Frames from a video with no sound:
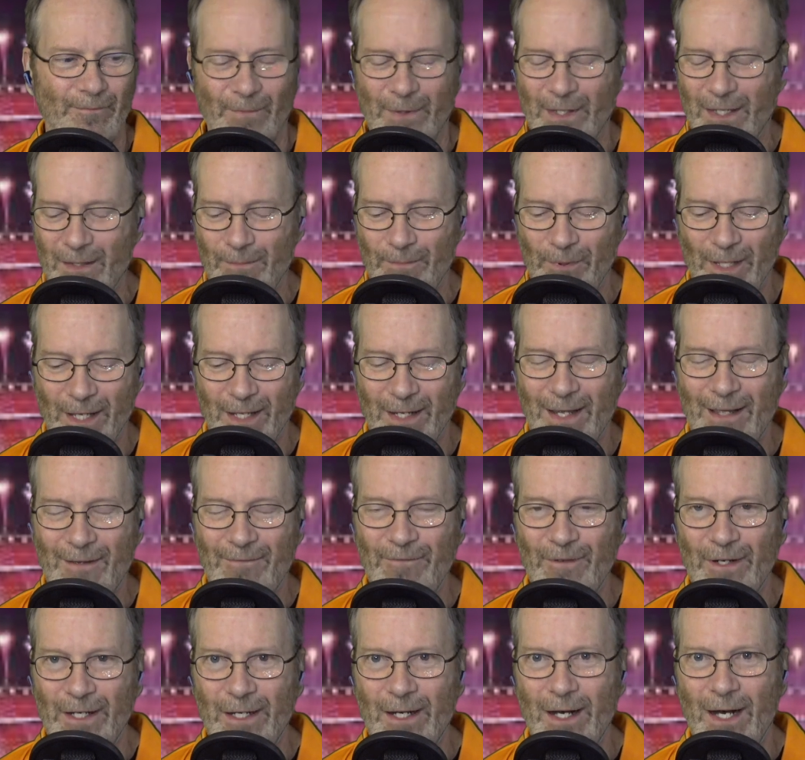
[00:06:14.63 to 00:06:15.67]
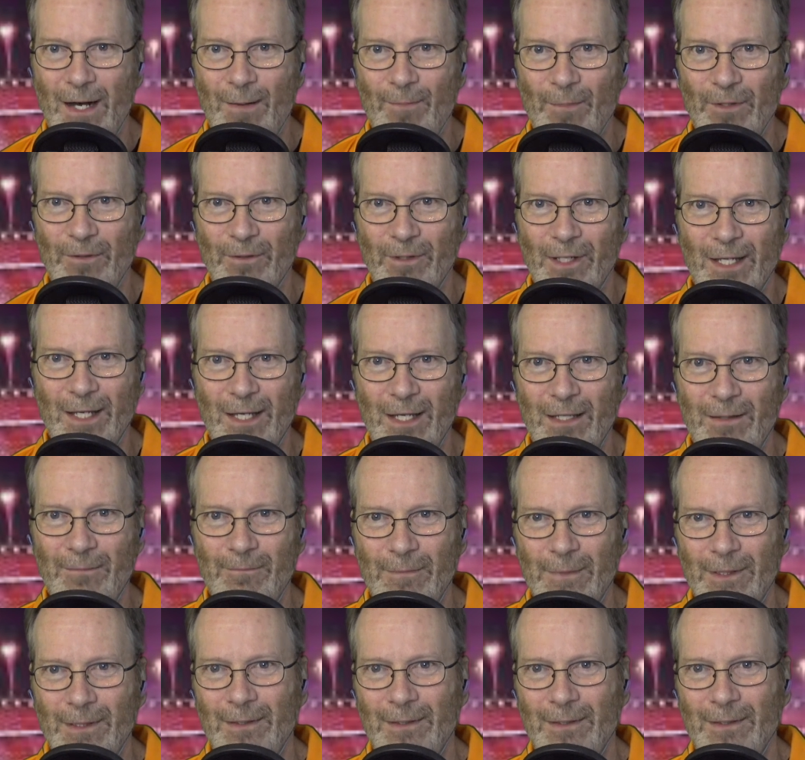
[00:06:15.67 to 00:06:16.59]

he played a phenomenal game.